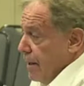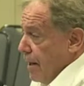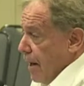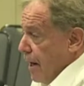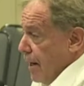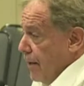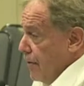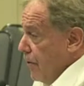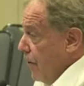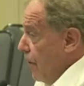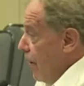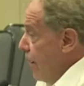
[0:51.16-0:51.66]
I
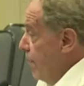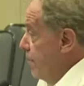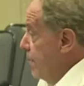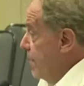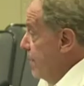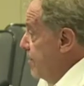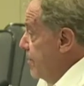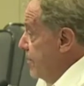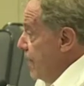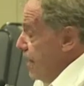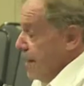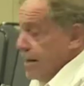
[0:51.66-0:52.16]
grew up
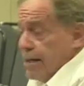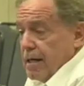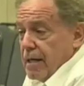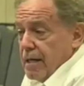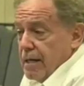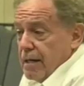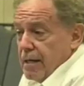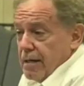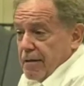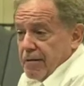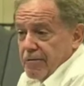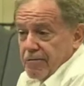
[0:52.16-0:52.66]
in
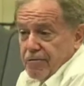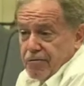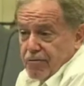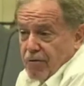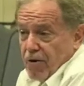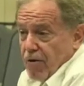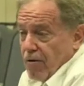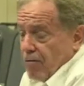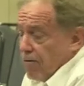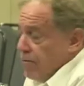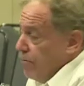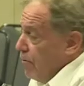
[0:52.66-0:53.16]
Sydney in a
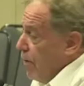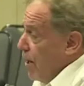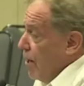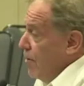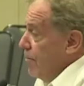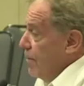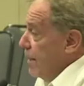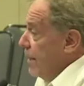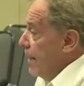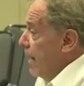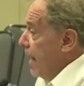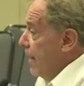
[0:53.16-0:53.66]
strong
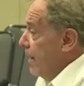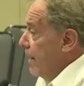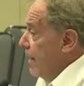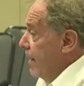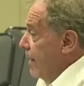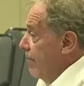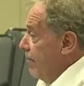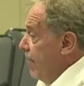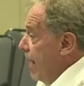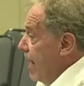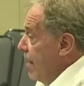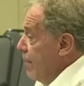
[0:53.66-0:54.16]
Roman
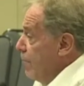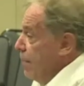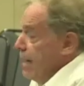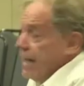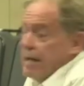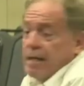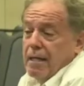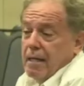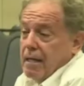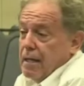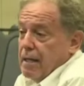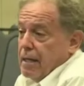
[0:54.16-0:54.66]
Catholic
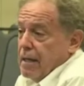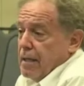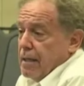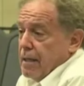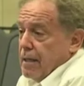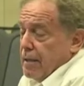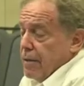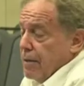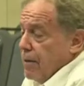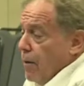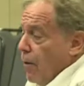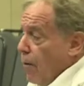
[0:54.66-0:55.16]
family.
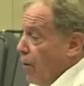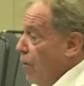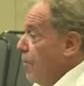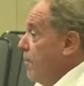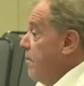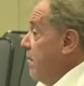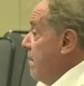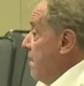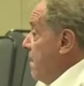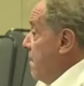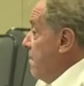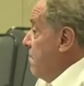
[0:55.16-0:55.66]

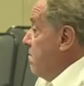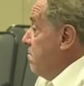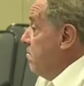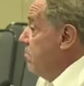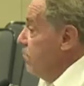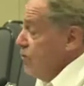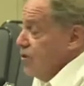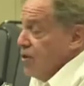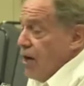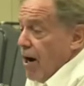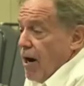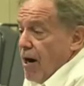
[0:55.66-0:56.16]
Ordinary
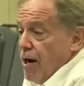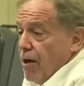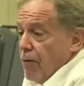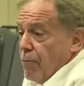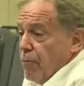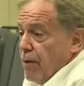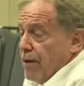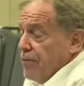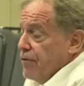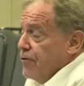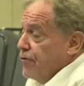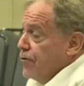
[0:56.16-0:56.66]
child,
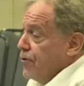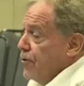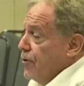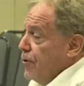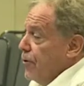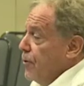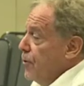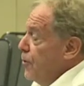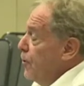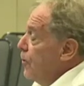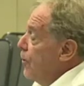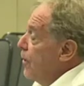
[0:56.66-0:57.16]
went to
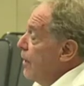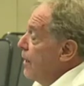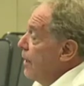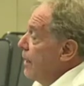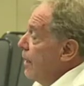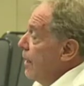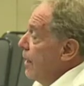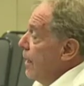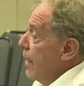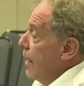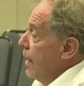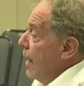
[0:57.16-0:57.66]
school
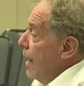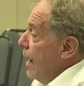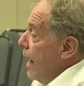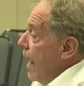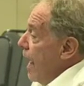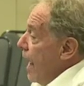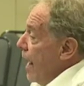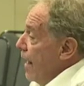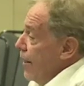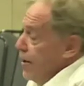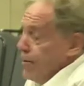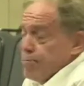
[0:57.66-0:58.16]

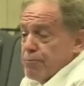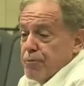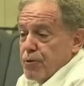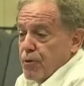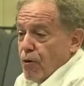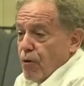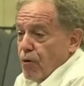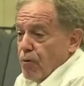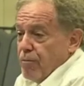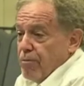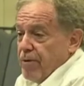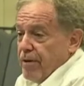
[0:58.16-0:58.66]
and
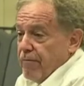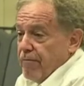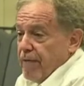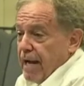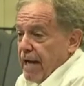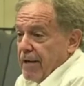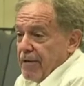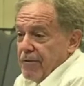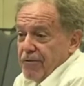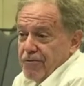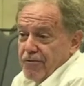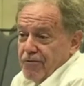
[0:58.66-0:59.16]
absorbed the
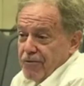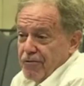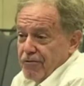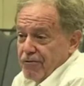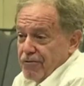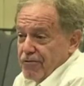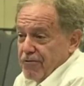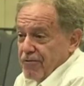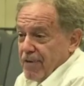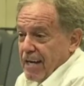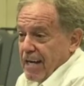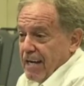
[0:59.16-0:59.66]
values of
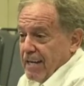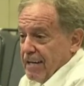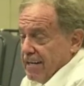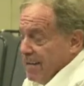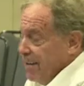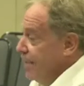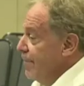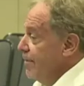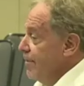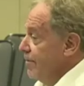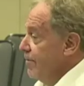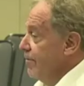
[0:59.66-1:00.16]

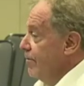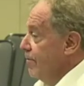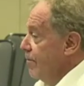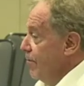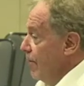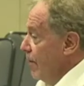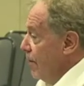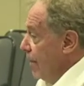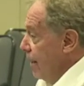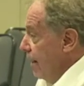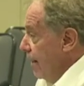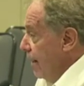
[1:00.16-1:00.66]
Australia,
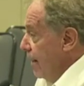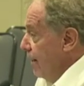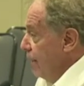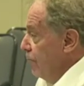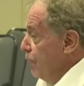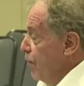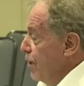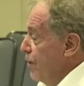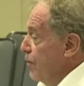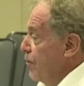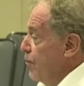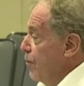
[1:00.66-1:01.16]
in
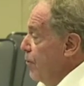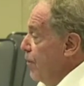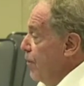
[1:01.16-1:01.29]
which